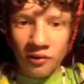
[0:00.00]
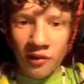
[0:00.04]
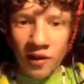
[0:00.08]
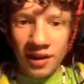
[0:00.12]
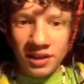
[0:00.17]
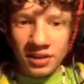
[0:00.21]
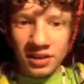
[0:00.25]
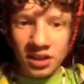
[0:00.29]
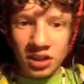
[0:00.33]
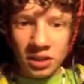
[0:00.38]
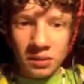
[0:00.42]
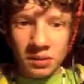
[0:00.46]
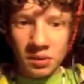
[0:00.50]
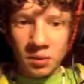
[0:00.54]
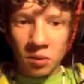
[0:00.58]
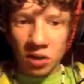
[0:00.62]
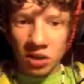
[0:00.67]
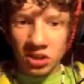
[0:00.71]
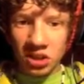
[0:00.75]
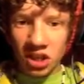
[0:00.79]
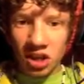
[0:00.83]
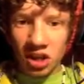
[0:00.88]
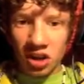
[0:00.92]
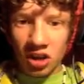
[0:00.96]
a friend, she was
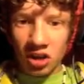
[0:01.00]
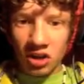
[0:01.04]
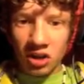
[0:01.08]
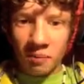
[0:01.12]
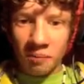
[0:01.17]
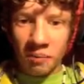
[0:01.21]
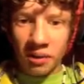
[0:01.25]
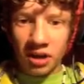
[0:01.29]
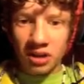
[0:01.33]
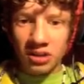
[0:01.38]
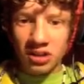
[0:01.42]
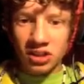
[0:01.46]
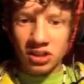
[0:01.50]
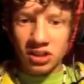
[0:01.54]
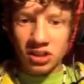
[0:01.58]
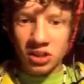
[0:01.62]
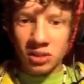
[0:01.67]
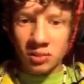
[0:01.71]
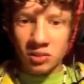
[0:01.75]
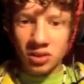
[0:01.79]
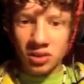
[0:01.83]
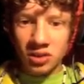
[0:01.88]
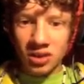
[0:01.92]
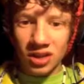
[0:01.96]
watching it on the bus, and
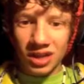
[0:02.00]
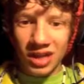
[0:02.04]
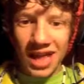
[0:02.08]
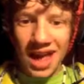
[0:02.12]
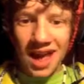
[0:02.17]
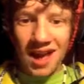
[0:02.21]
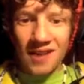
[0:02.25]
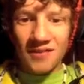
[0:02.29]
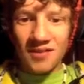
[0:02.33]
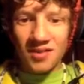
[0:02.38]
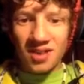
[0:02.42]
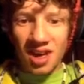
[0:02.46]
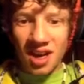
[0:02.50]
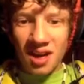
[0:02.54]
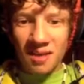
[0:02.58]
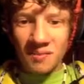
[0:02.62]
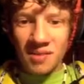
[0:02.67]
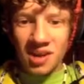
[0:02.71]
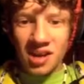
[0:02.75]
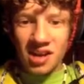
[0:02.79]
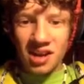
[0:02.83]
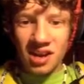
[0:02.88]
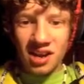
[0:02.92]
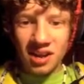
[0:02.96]
she was laughing
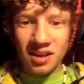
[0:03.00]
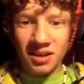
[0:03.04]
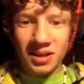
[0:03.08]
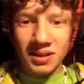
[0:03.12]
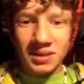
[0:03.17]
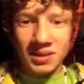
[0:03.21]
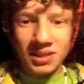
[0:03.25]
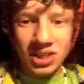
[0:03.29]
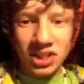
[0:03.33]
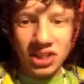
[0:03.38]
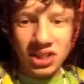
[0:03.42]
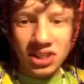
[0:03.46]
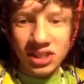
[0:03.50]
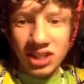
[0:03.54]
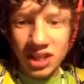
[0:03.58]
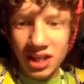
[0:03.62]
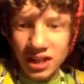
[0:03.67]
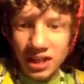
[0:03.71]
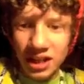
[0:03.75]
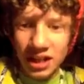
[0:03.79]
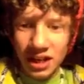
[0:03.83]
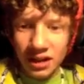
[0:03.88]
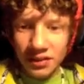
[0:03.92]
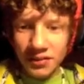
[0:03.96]
at me, and I just
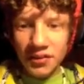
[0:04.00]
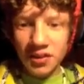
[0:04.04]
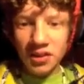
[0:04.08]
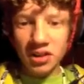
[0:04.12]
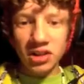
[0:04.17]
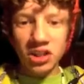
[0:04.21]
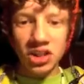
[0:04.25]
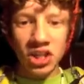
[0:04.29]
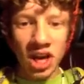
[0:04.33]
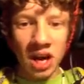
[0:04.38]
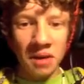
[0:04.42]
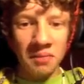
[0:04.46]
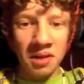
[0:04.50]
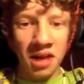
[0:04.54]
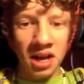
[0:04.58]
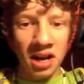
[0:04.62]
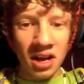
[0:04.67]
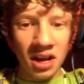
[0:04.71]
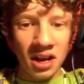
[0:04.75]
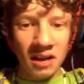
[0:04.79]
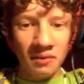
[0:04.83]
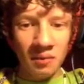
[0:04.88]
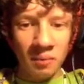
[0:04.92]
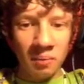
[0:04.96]
feel ashamed
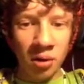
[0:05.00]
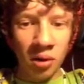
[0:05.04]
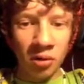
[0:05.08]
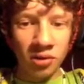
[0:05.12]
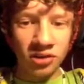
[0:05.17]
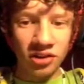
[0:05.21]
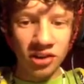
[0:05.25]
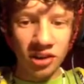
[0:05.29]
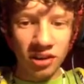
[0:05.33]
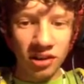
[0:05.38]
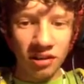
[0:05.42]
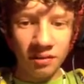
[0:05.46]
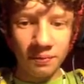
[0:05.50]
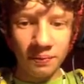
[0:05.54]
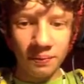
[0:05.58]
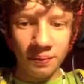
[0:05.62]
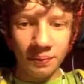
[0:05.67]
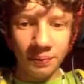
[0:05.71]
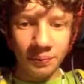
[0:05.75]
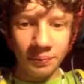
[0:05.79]
that I even posted it.